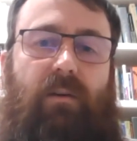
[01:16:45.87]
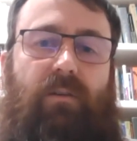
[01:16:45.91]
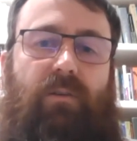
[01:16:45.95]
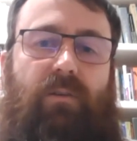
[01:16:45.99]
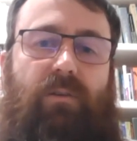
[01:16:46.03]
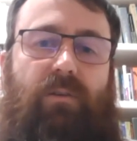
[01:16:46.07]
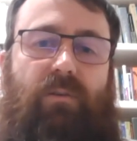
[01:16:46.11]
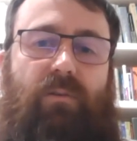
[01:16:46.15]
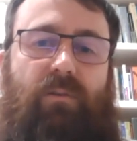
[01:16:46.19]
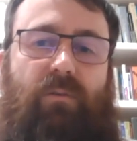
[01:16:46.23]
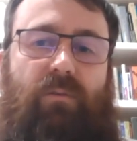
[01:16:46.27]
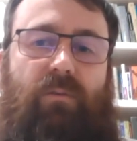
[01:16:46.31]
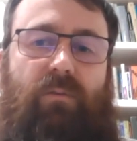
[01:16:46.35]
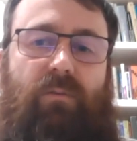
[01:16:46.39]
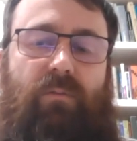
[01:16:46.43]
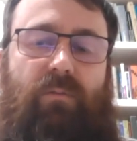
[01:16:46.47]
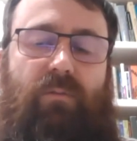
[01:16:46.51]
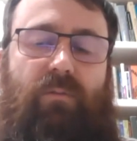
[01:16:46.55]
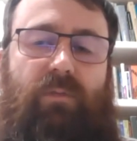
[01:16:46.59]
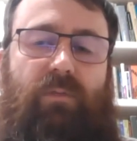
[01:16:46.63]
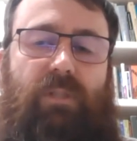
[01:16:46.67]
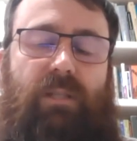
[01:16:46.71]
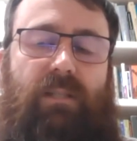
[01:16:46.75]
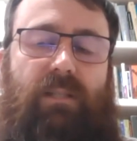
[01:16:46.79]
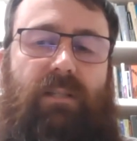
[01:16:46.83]

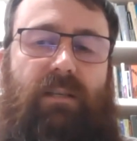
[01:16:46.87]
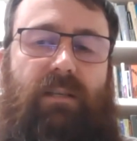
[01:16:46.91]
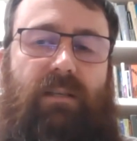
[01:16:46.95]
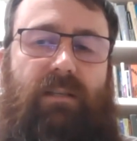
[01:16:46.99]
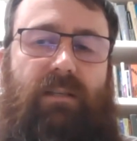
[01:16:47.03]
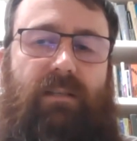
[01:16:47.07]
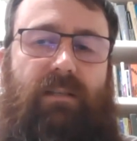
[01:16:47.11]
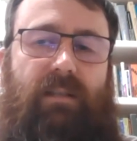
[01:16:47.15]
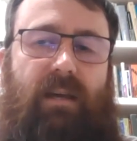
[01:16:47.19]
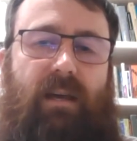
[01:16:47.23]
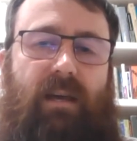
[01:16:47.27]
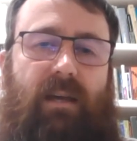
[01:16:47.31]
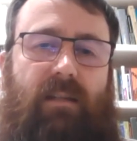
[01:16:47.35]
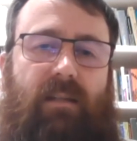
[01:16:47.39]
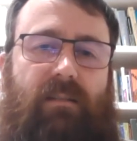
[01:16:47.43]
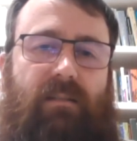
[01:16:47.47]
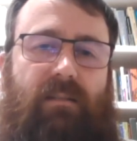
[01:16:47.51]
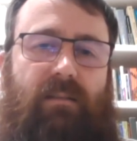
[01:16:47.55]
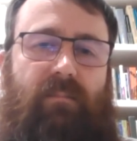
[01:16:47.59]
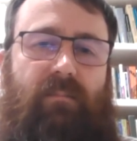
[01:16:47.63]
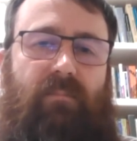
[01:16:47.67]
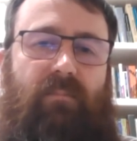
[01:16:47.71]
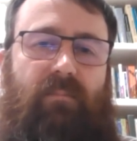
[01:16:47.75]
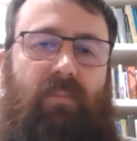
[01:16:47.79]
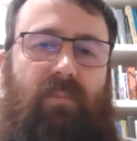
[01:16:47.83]
to just understand
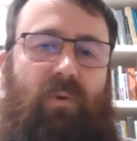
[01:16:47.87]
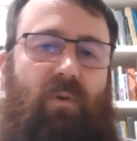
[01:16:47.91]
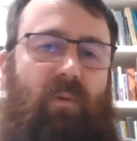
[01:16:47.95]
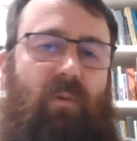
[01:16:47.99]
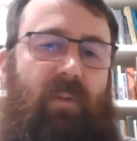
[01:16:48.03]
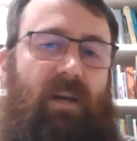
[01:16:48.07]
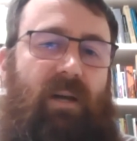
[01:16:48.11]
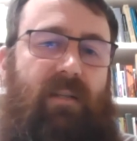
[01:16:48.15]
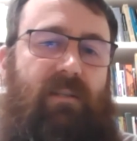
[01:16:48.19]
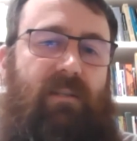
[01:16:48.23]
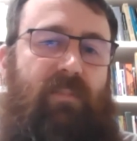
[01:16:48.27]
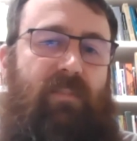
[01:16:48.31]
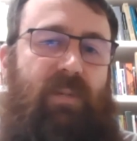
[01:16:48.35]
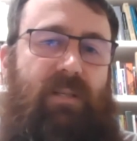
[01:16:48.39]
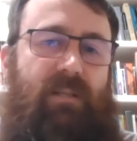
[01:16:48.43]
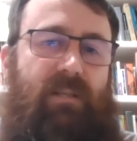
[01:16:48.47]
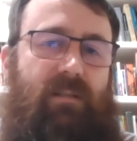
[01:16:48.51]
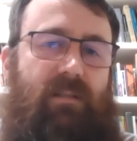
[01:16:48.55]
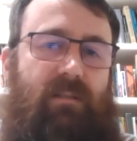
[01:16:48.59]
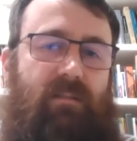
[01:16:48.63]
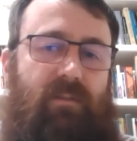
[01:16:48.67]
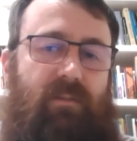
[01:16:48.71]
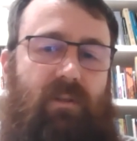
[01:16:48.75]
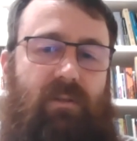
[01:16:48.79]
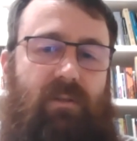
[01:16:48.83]
some more about
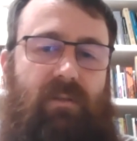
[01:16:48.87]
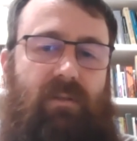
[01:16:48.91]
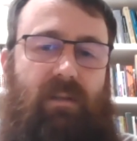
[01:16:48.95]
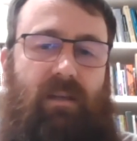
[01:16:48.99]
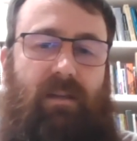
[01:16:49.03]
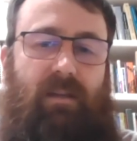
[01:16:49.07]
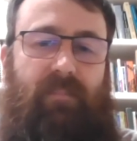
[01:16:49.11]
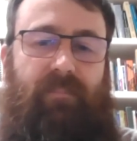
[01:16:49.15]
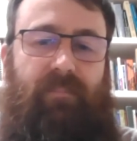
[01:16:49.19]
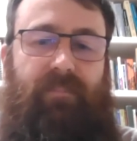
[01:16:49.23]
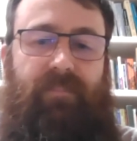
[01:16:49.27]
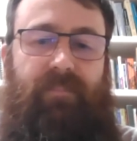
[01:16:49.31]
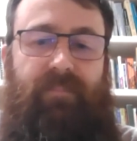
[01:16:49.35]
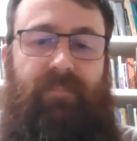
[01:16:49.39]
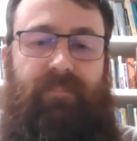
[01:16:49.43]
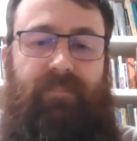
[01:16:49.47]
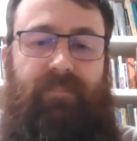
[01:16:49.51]
species diversity